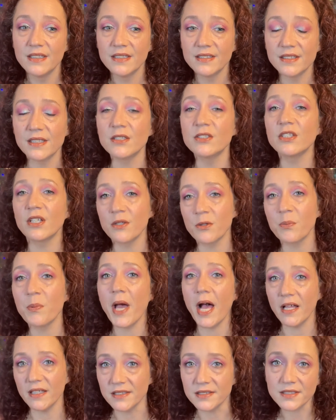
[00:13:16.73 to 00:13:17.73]
there's other
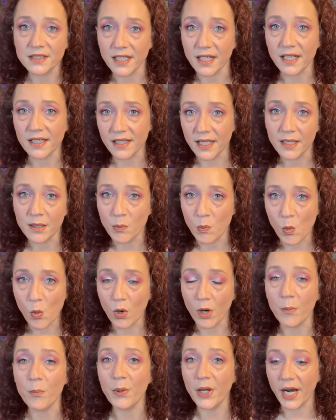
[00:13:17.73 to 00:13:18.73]
palettes that I like
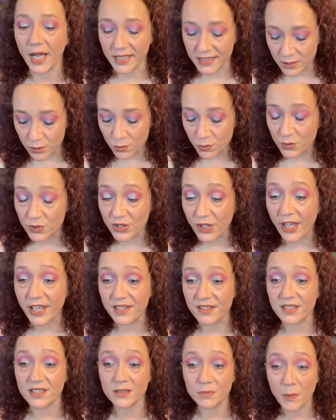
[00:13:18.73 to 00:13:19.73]
more, but I do like
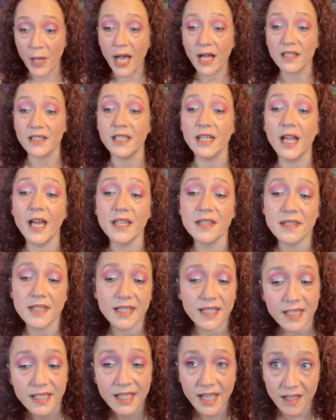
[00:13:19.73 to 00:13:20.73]
this palette. I think
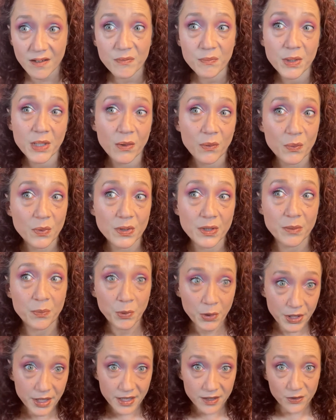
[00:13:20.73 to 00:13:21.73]
it gave me a really
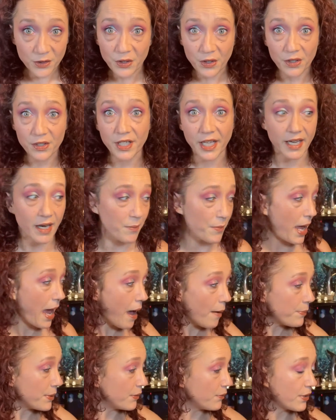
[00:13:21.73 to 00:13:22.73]
pretty look and I'm
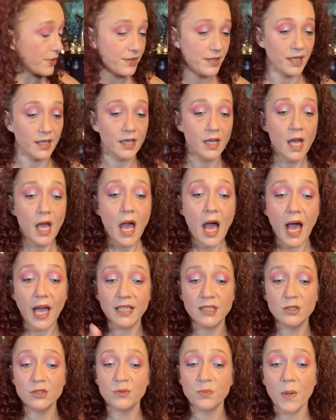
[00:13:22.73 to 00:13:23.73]
happy with it. I
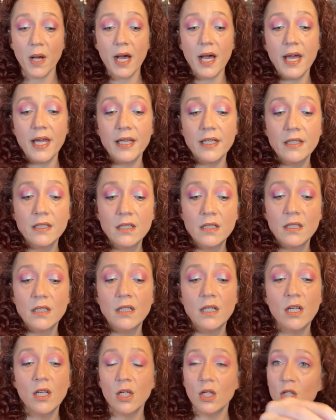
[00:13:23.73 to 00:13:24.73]
used my
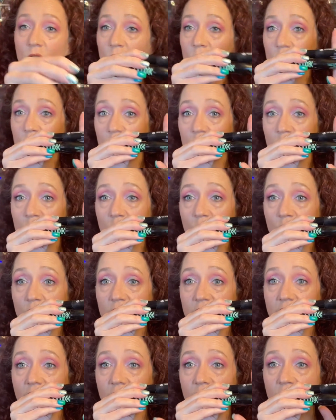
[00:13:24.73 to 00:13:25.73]
Laura
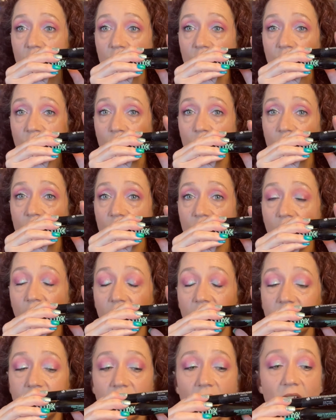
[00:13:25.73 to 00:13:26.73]
Geller
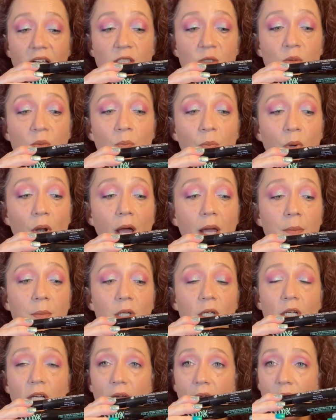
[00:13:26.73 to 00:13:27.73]
Fortifying Lash
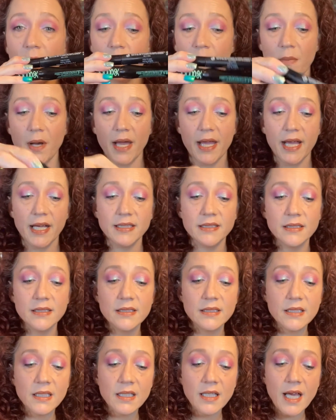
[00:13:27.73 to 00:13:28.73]
Primer and my
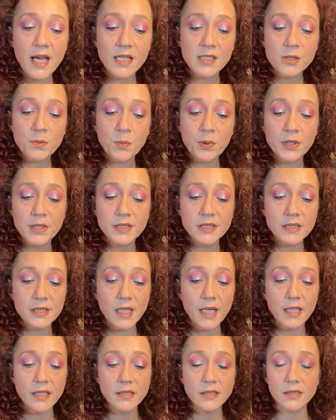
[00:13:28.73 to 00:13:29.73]
Essence Lash
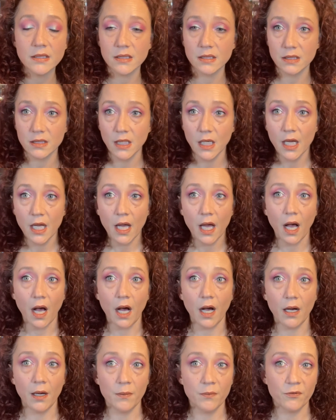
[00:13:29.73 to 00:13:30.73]
Princess
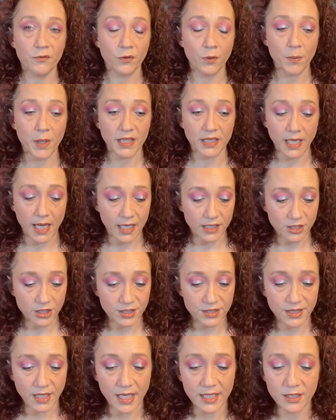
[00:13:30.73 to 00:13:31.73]
um, for my
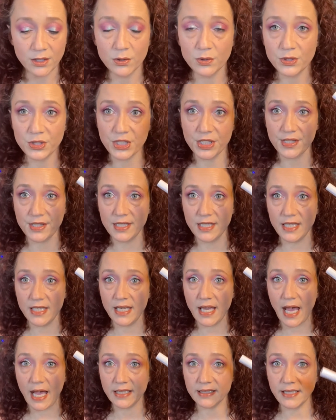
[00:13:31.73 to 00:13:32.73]
lashes. I used the
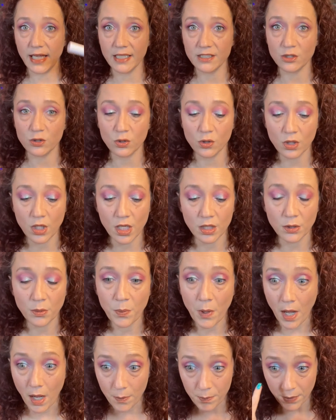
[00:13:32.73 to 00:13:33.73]
Act Natural
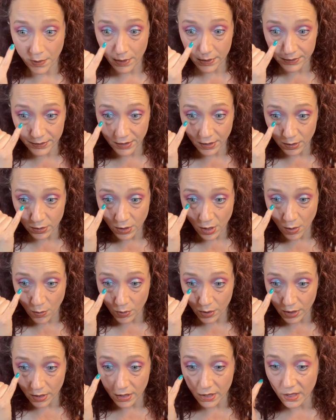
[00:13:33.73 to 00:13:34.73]
ColourPop on the
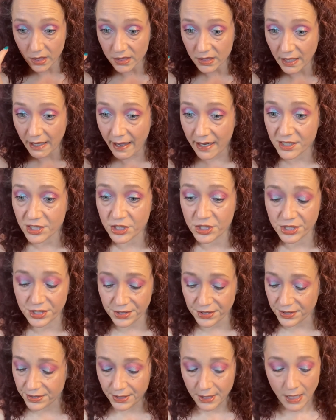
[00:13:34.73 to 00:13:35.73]
lower
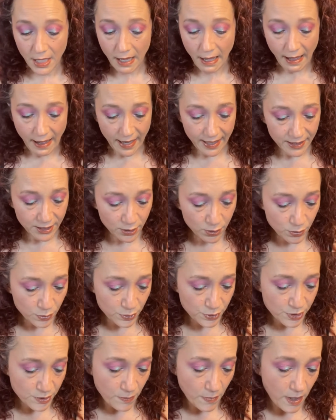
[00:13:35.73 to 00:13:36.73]
lashes. I
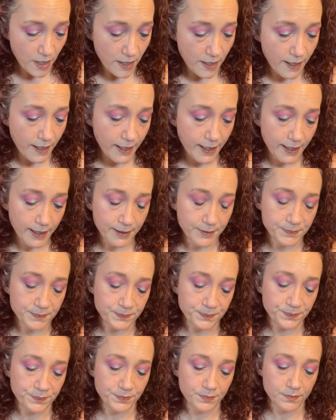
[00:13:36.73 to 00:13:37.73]
used my,
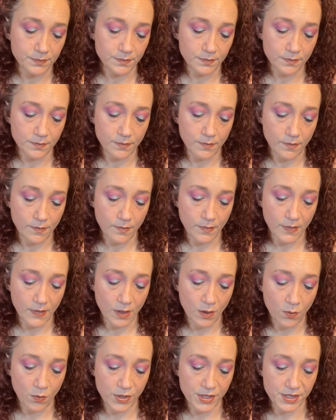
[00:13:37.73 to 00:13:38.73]

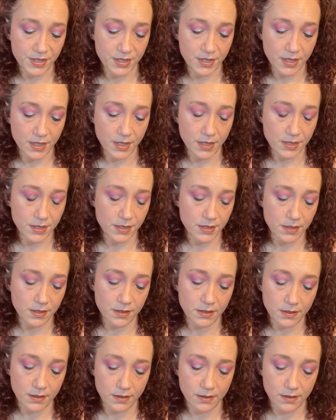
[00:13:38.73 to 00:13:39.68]
what is this?